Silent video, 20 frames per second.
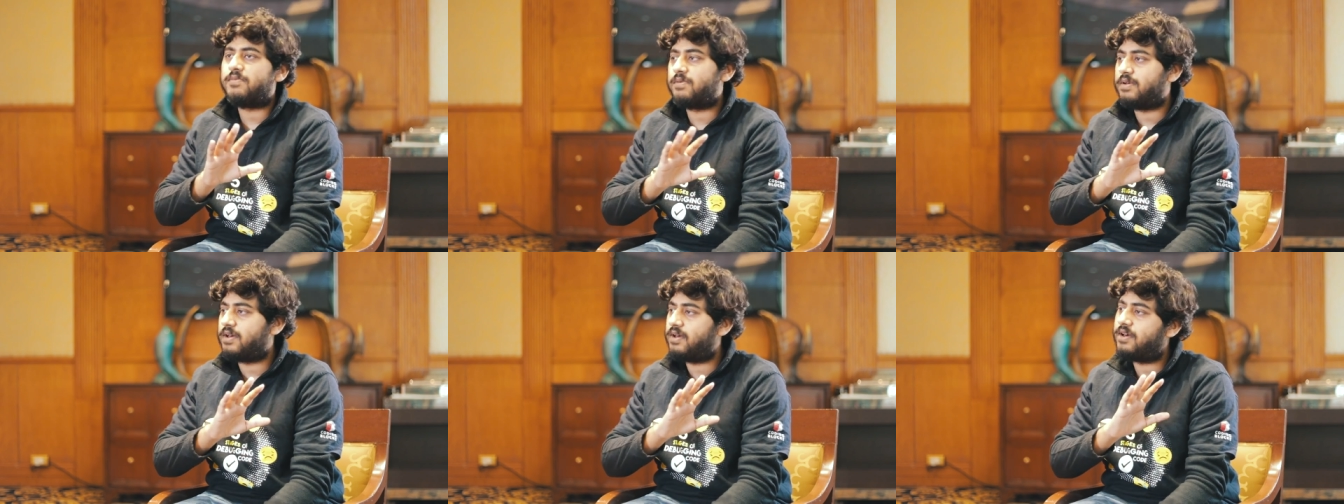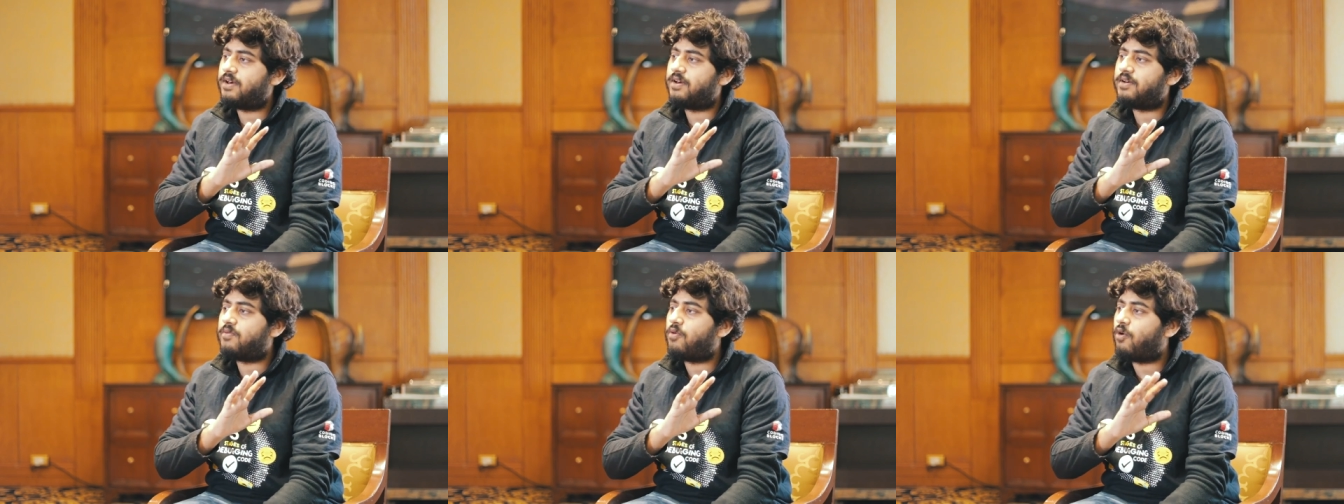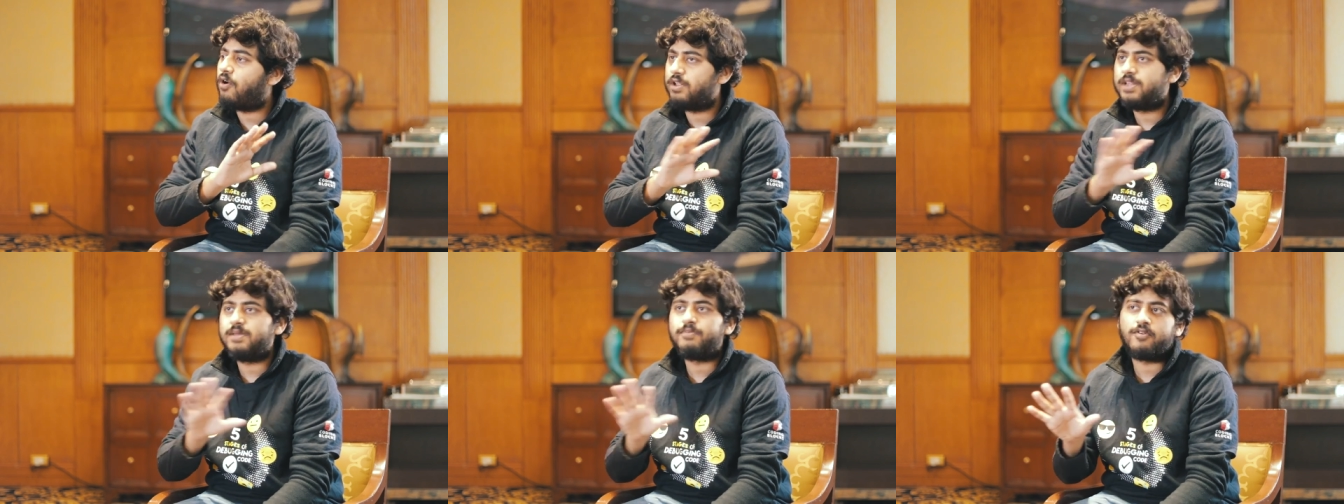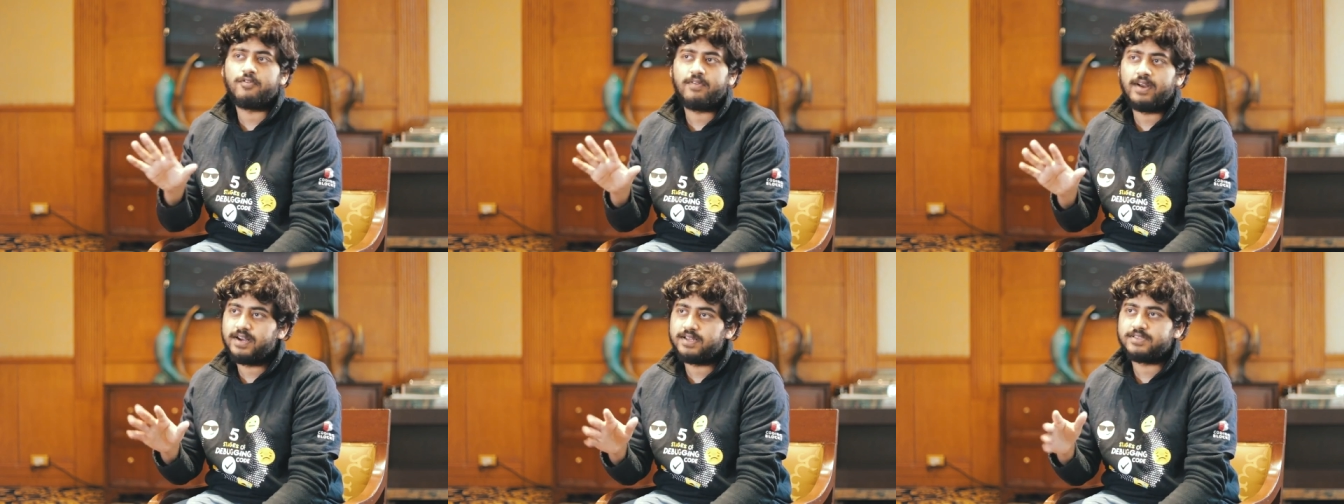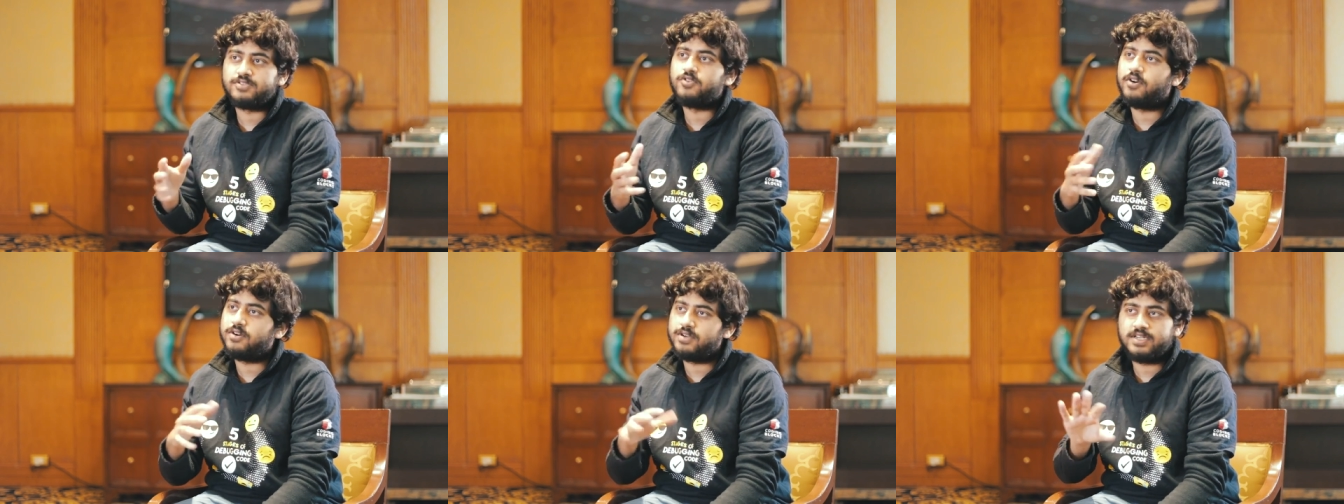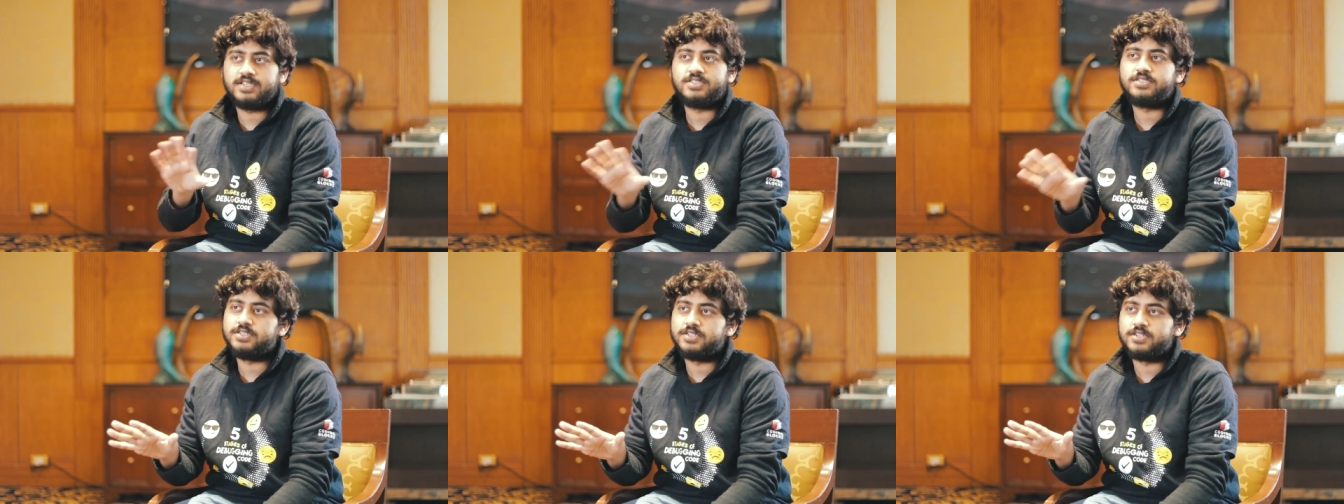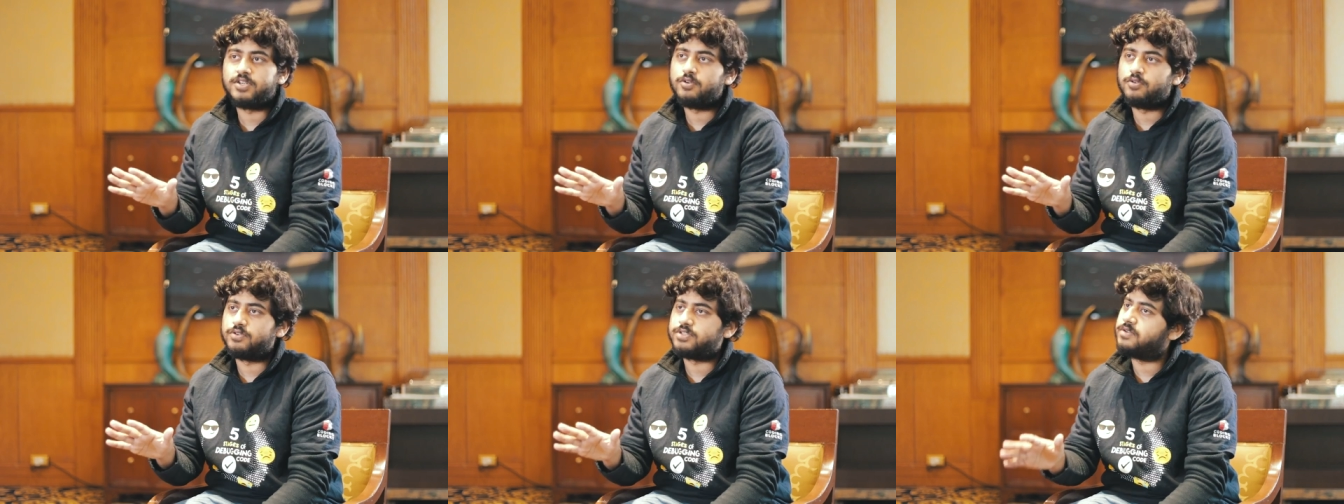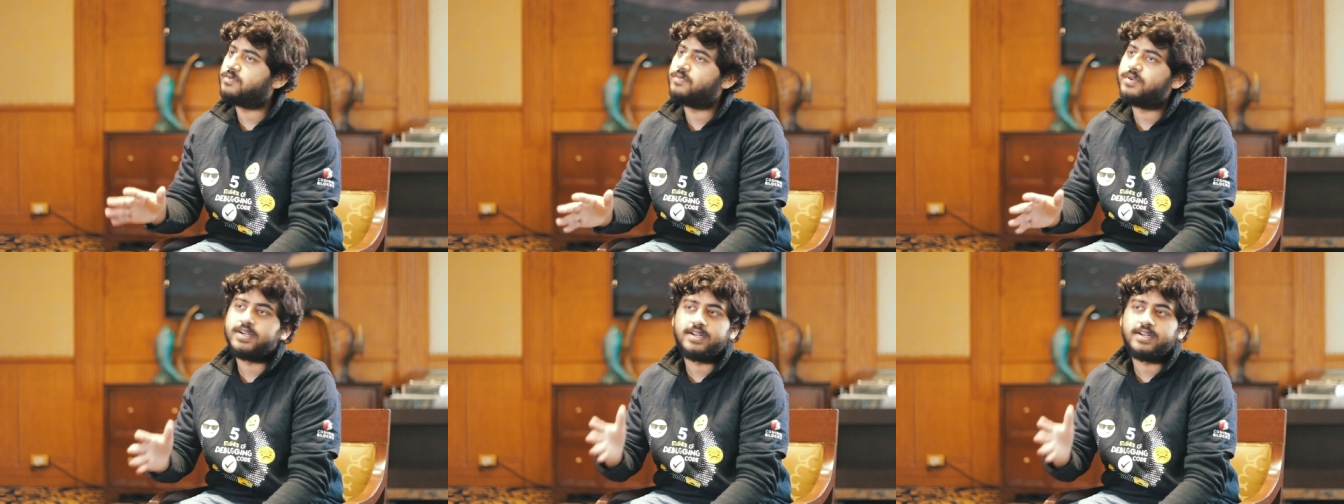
all the providers, not just DigitalOcean.